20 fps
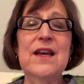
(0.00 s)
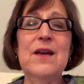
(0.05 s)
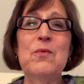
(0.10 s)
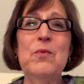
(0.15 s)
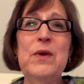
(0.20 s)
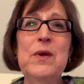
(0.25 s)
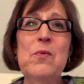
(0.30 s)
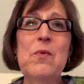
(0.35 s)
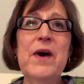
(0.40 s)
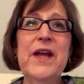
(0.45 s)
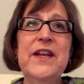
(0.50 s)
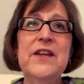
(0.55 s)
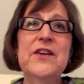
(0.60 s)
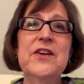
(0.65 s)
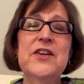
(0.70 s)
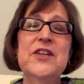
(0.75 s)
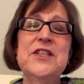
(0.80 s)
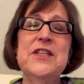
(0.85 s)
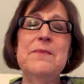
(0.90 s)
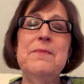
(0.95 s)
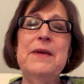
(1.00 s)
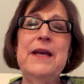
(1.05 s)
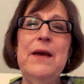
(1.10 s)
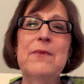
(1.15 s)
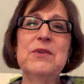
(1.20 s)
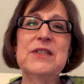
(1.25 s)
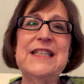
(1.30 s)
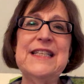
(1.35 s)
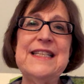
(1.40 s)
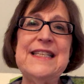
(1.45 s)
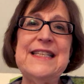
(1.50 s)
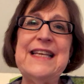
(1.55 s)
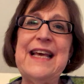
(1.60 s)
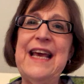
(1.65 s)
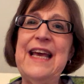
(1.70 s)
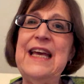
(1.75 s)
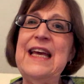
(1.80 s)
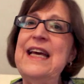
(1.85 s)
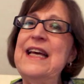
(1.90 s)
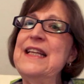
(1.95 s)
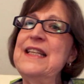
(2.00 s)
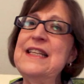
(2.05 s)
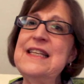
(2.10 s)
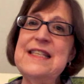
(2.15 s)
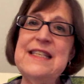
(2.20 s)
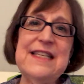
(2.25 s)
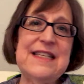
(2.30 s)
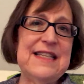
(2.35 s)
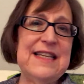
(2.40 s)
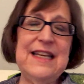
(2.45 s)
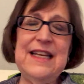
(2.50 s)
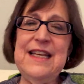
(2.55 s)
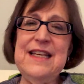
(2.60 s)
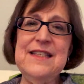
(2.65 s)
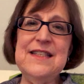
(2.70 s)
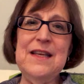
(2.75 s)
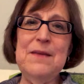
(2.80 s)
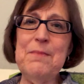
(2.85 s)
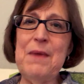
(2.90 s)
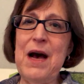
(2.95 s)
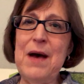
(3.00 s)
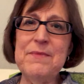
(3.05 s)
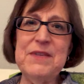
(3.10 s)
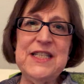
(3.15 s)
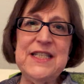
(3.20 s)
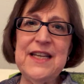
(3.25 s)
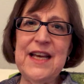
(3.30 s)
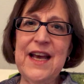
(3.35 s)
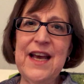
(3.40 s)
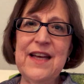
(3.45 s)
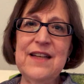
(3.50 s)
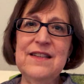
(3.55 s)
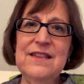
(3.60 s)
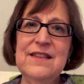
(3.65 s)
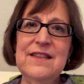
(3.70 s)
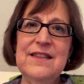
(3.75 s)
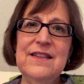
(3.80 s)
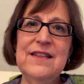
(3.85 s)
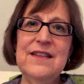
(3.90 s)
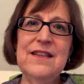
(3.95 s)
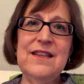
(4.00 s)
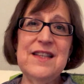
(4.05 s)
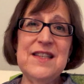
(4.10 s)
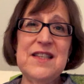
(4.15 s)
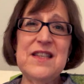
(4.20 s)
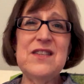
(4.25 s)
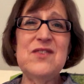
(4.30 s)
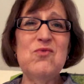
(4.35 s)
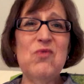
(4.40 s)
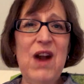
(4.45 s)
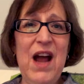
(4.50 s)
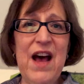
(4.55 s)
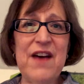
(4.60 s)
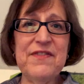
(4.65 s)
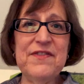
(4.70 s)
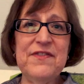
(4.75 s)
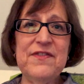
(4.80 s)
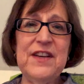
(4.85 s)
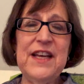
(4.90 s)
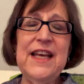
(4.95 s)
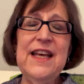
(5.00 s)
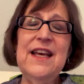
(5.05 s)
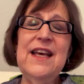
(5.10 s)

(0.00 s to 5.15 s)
And we wanted her to be able to say, This isn't easy, mom and dad. This is rough.